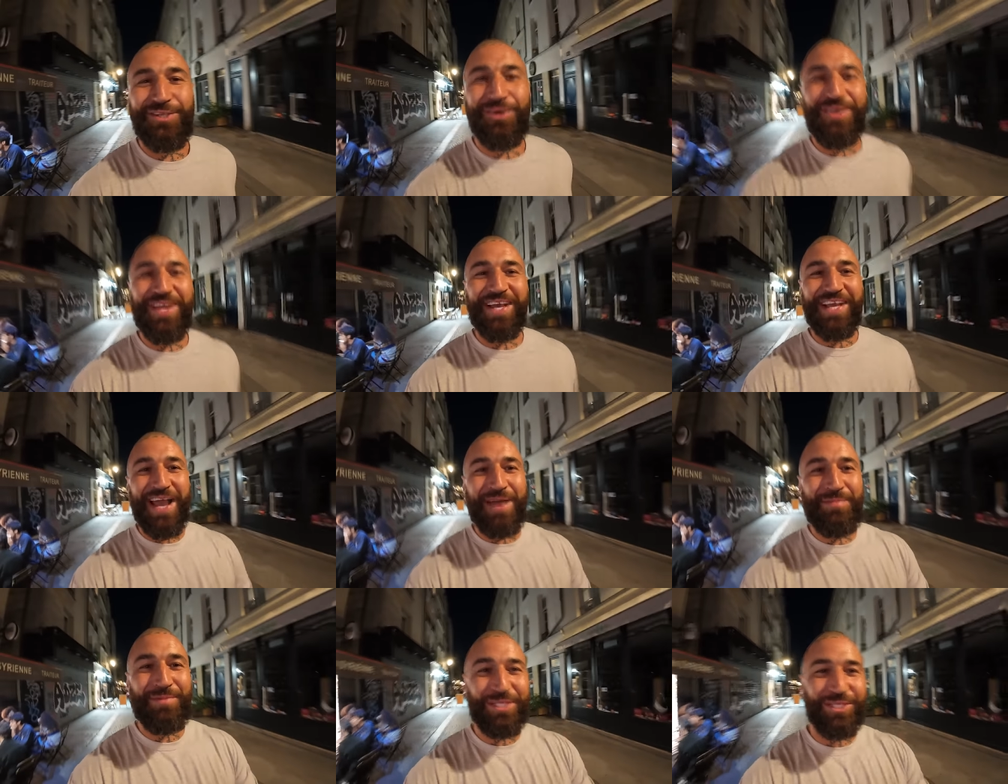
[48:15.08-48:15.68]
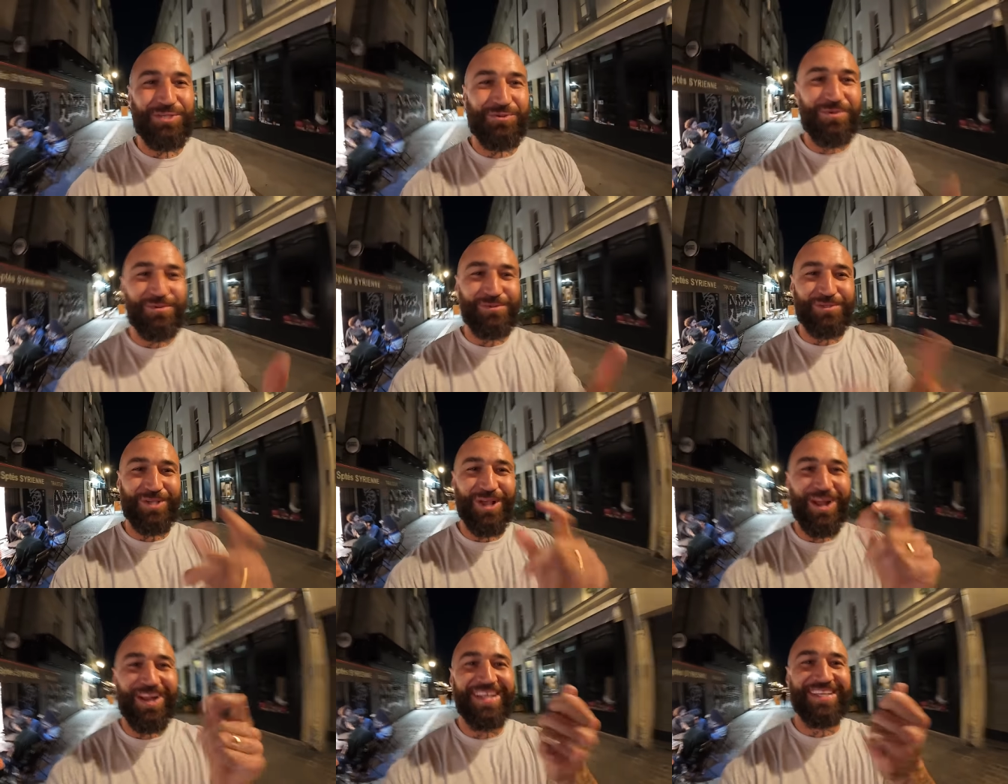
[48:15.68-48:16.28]
turn the camera to him
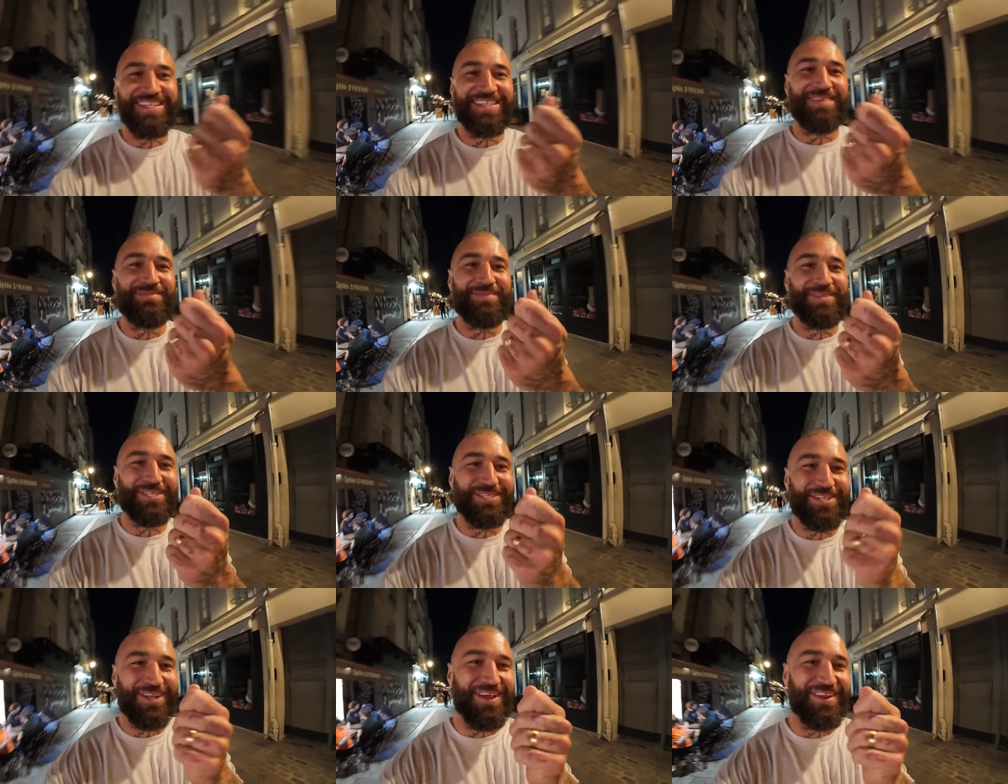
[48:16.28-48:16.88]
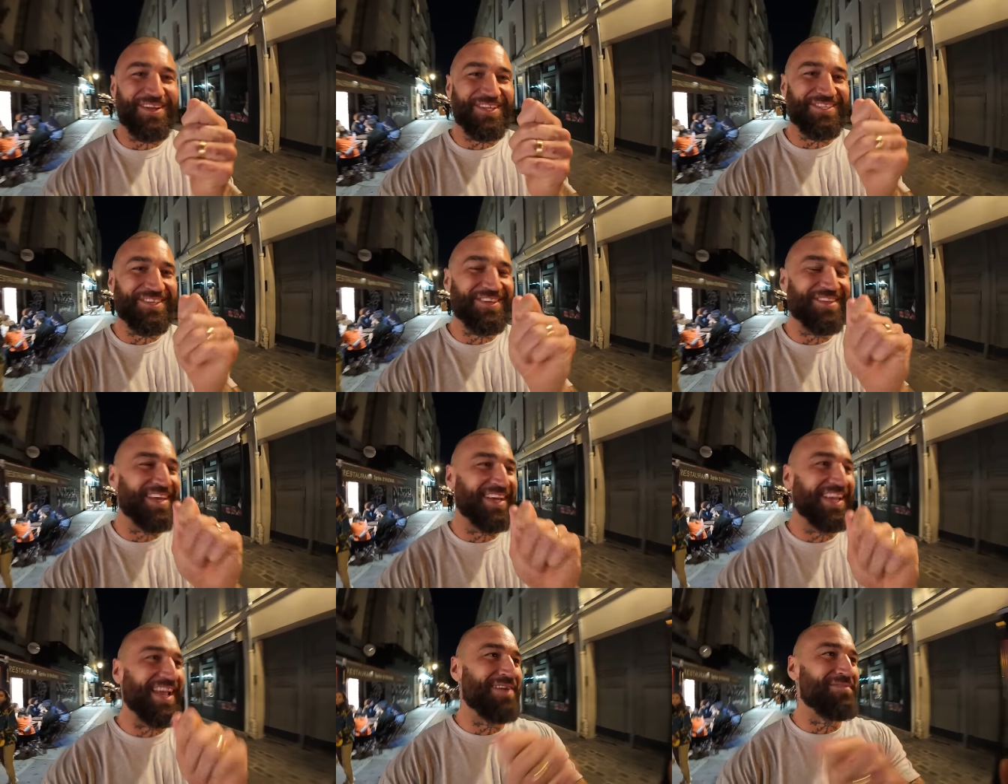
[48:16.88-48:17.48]
slowly, see me slowly
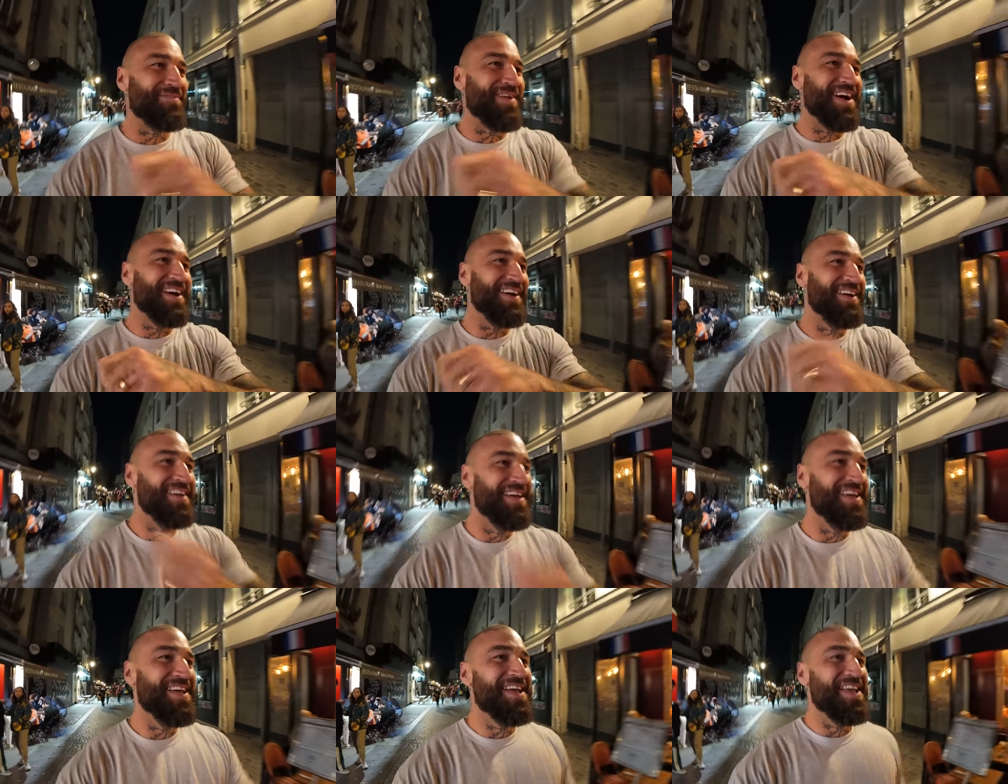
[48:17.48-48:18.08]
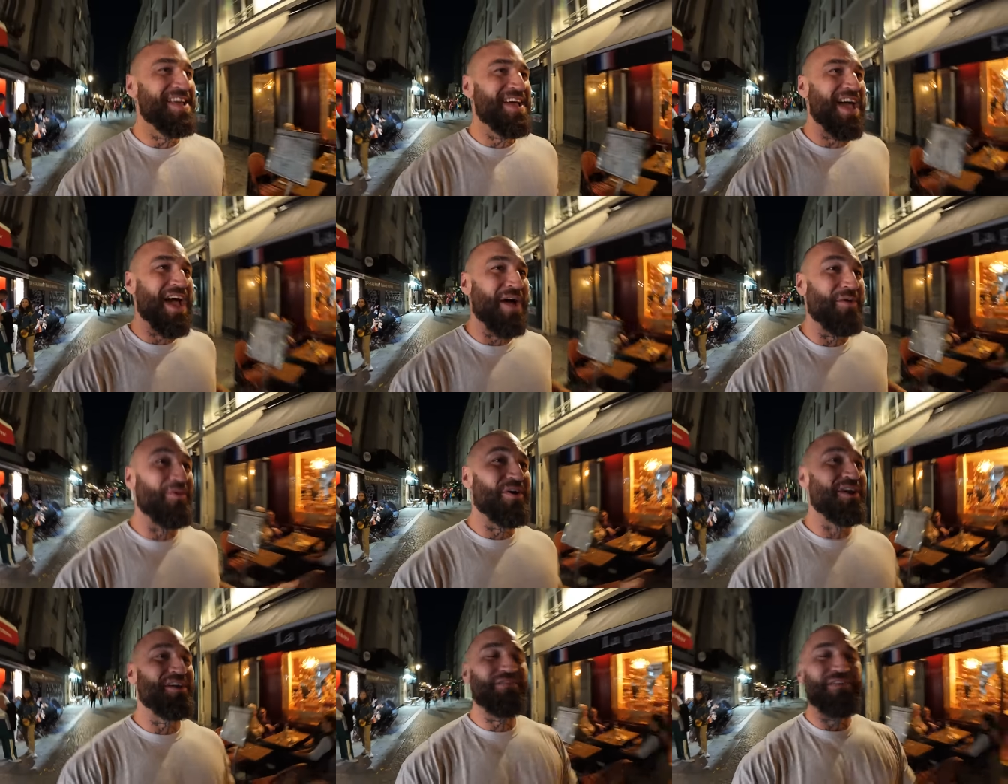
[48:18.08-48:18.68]
turn the camera.
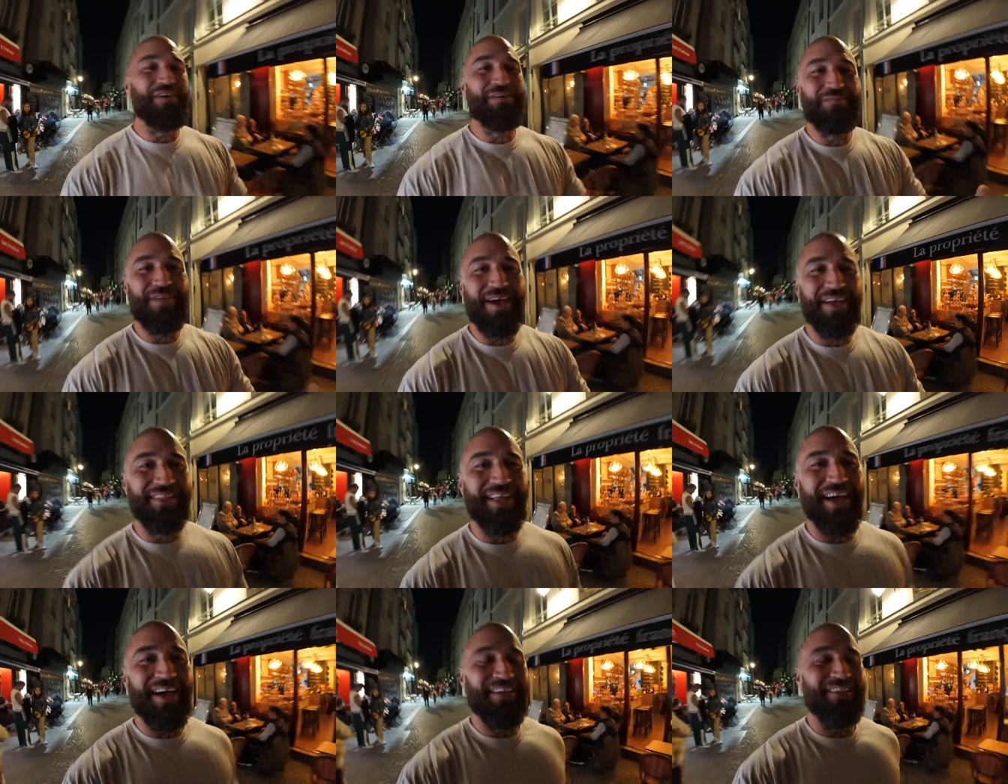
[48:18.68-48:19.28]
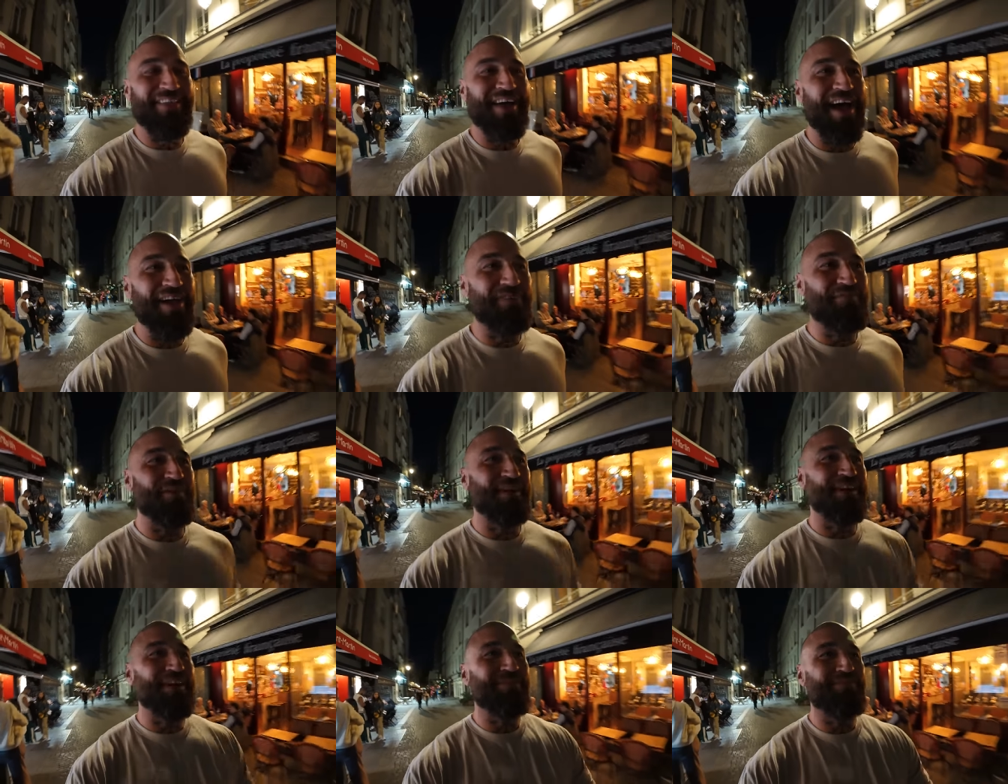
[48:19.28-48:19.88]
And one of them, like the, the
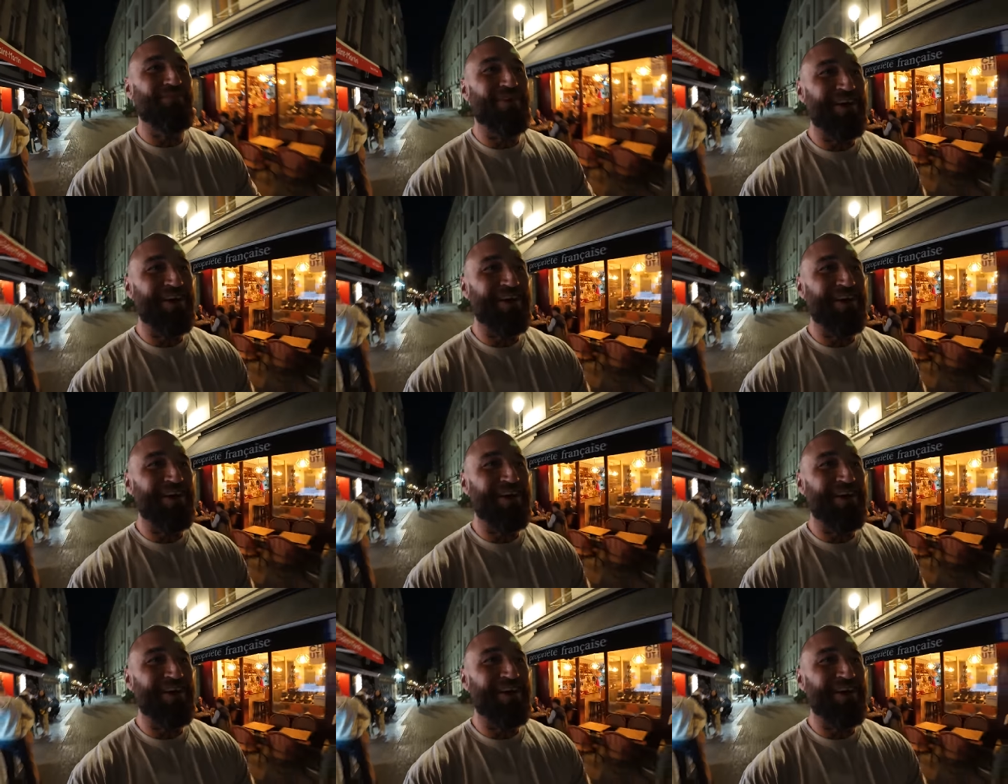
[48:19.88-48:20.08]
African